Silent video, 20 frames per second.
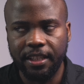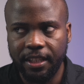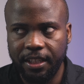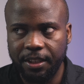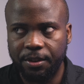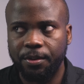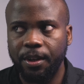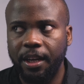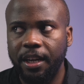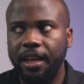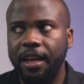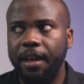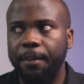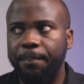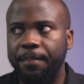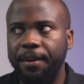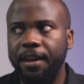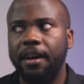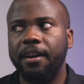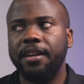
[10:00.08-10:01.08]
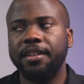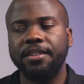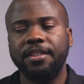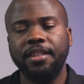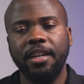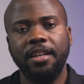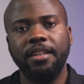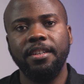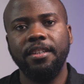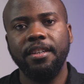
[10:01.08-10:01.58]
literally a PR
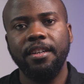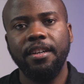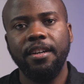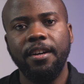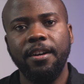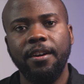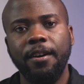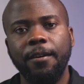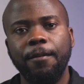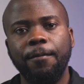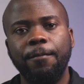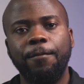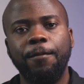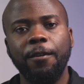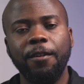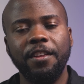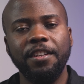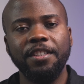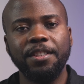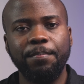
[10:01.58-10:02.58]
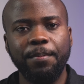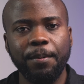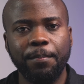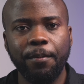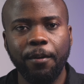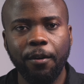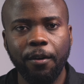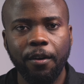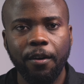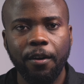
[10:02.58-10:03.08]
stunt for these
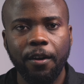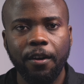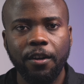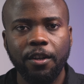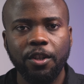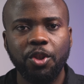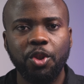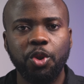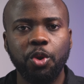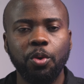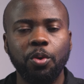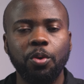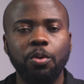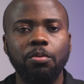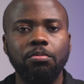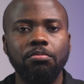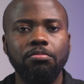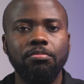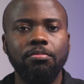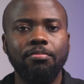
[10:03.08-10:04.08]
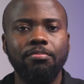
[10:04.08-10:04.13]
people to